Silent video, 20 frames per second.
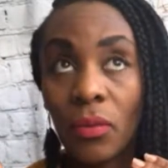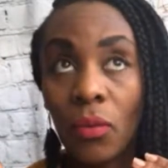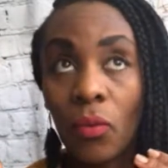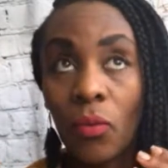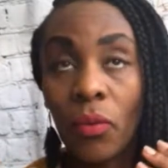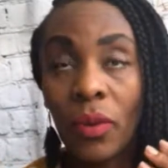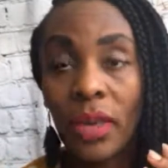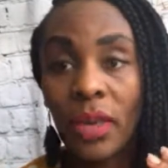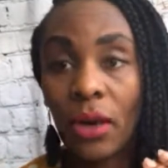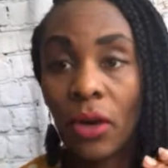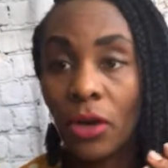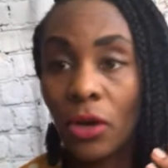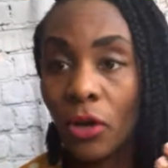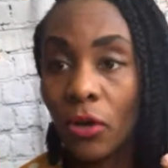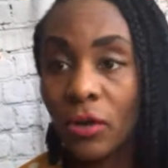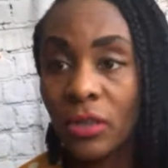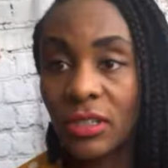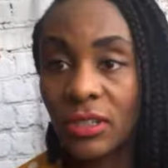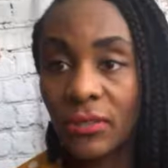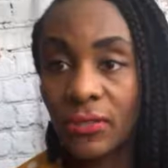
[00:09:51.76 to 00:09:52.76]
we are
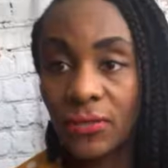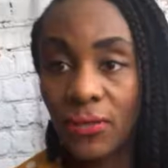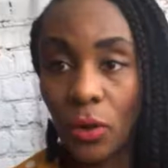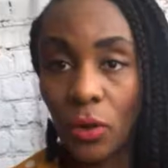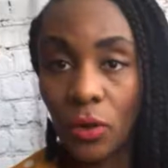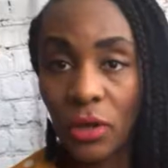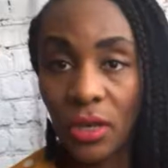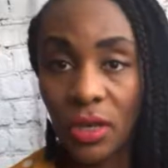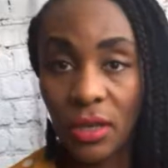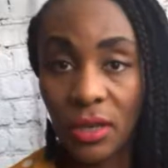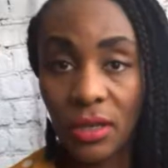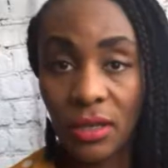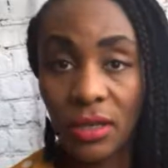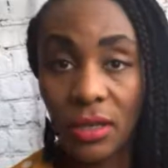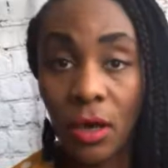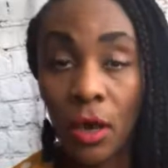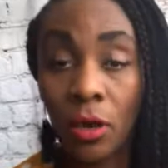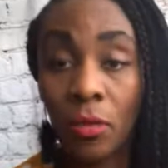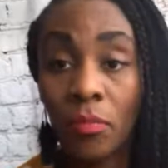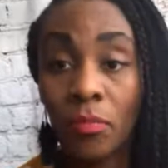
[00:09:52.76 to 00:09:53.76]
going to
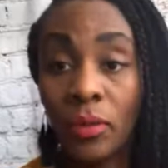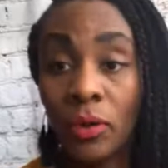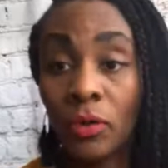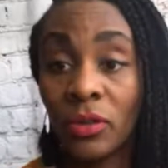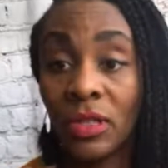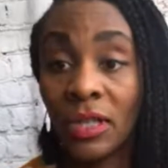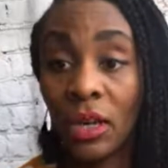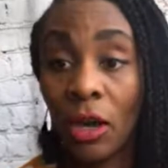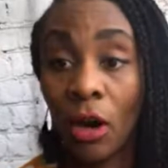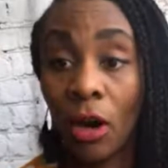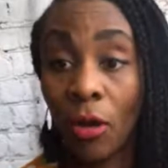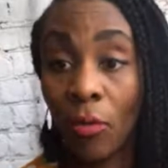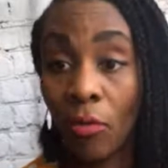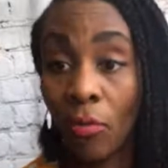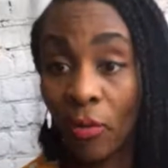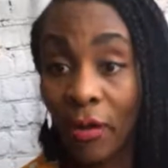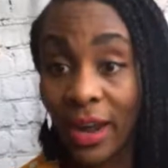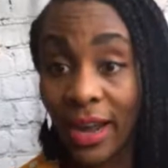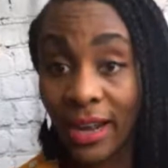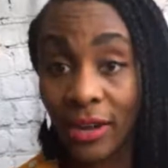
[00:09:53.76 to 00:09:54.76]
focus on building our
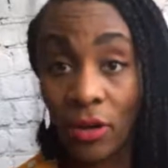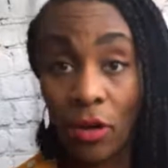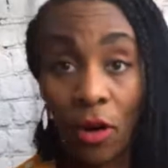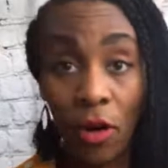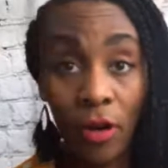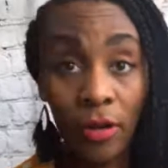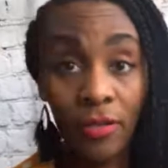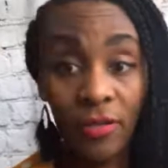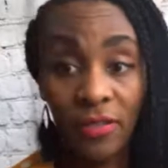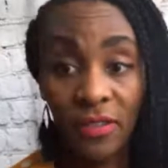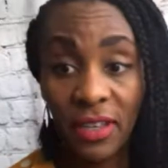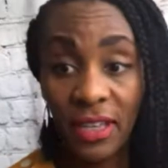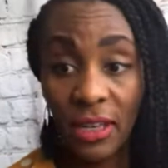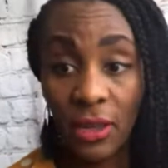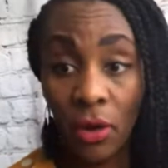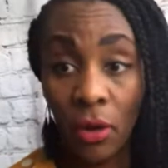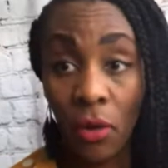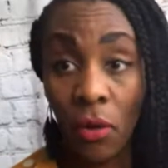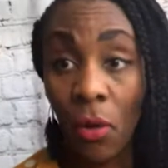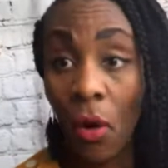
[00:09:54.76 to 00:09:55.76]
brand on
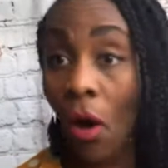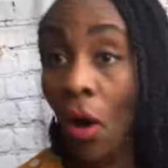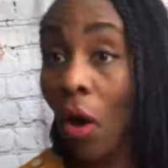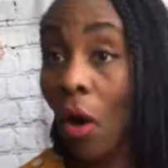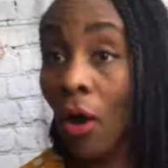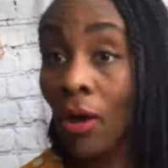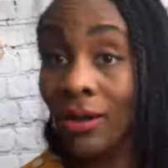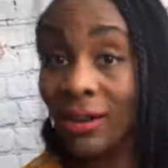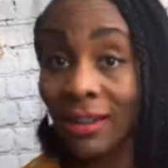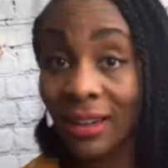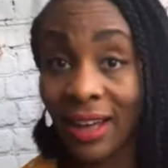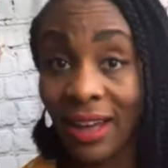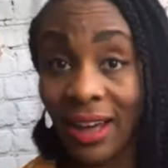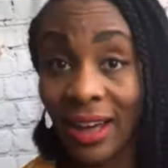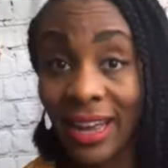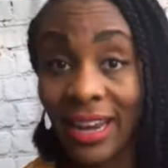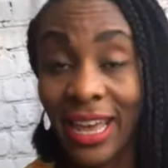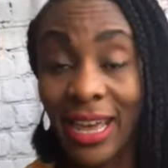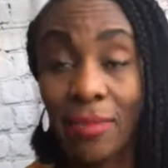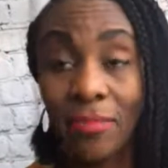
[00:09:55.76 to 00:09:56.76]
video,
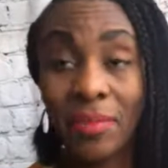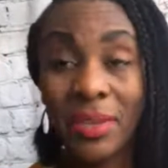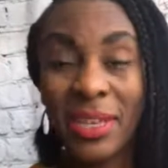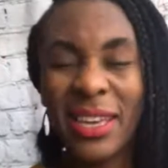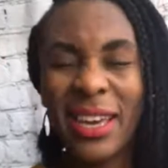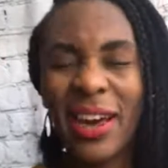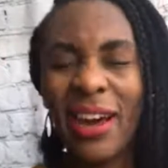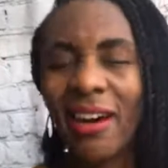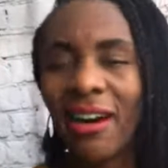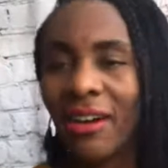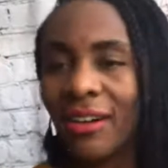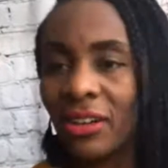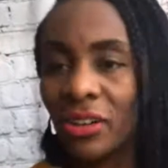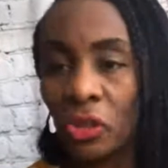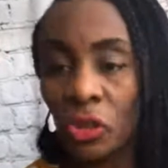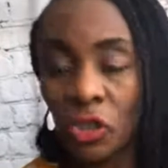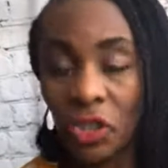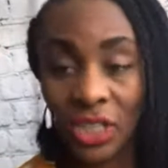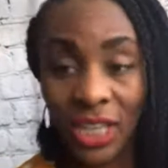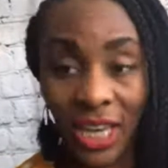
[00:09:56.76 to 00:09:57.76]
online, and be
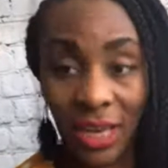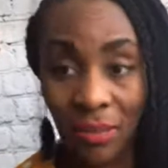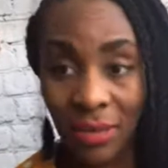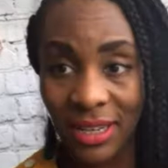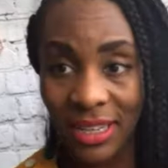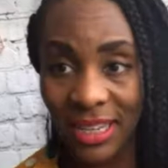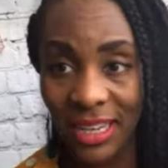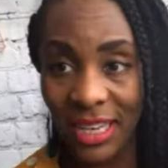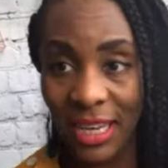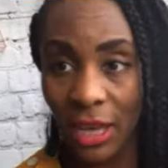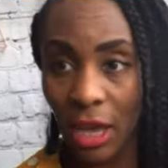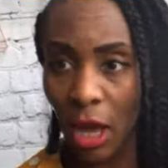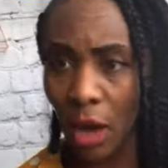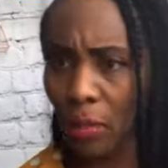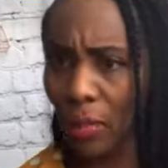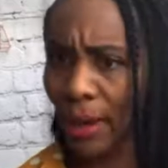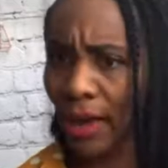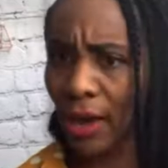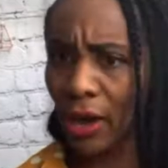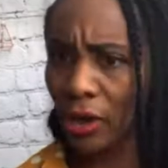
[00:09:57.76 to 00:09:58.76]
unashamedly
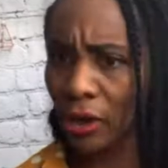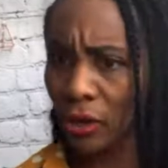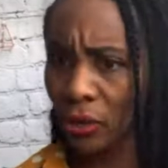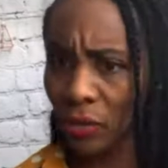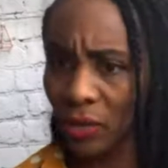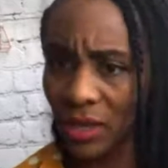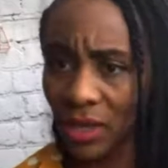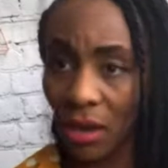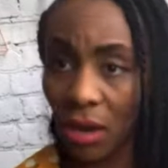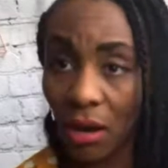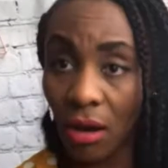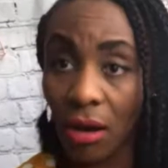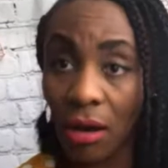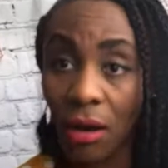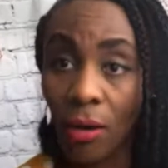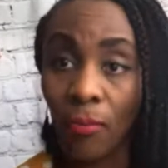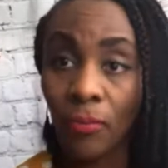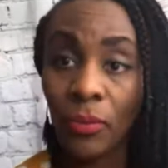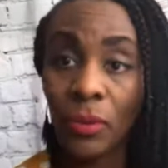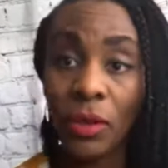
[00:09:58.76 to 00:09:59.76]
about who we
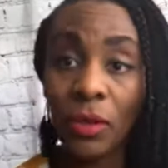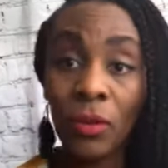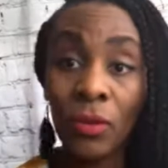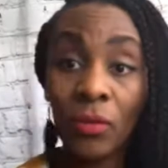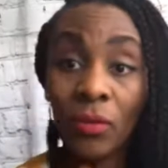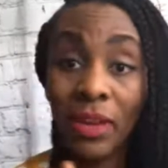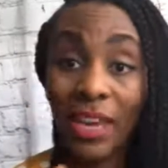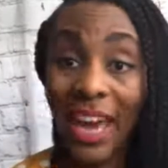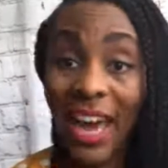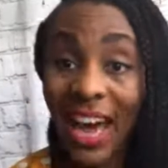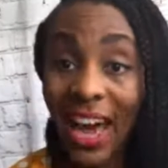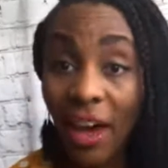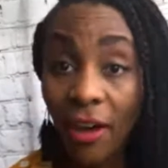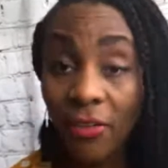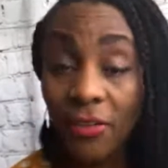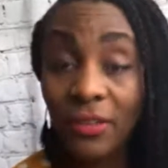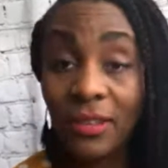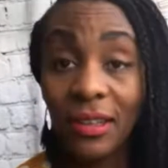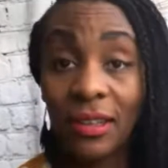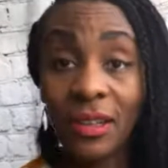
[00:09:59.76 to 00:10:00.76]
are, we
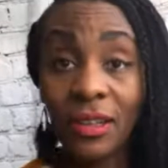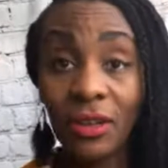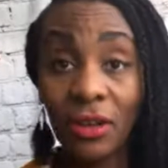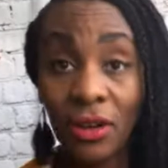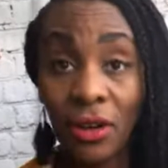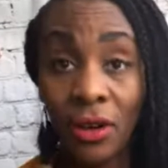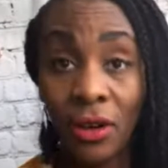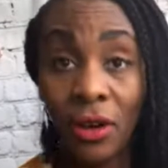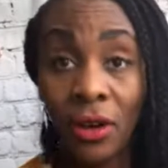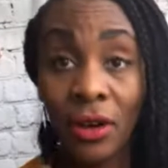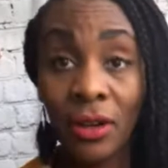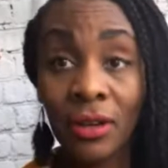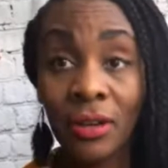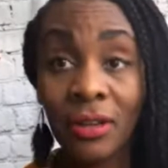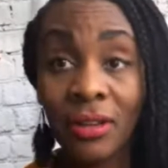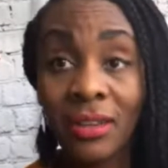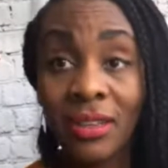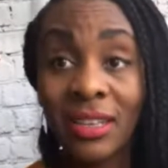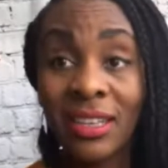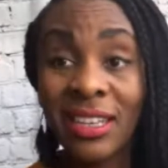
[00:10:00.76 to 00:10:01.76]
have to
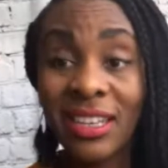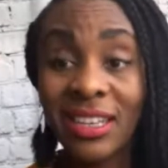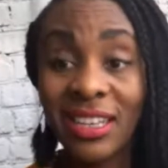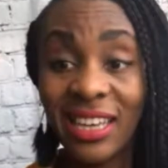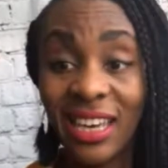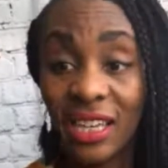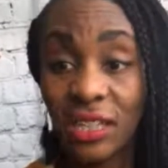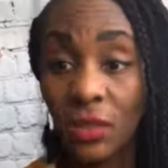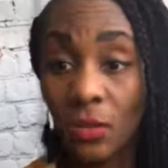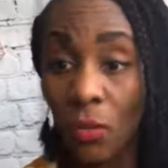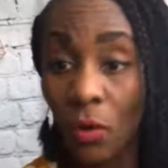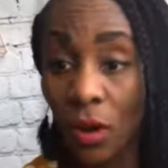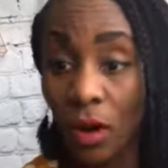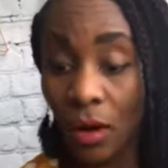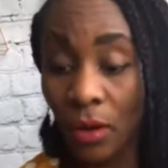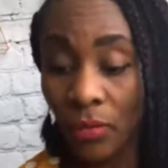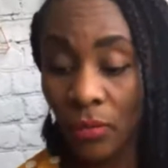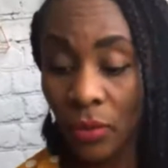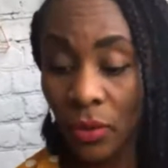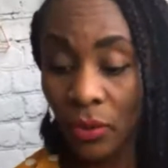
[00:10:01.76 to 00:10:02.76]
learn, guess
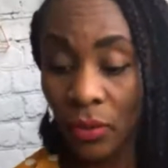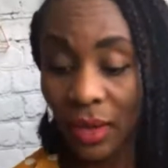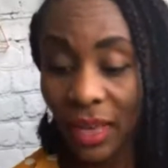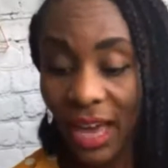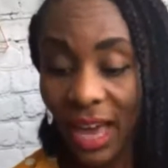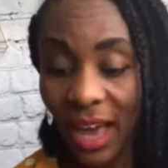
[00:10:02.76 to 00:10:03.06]
what? We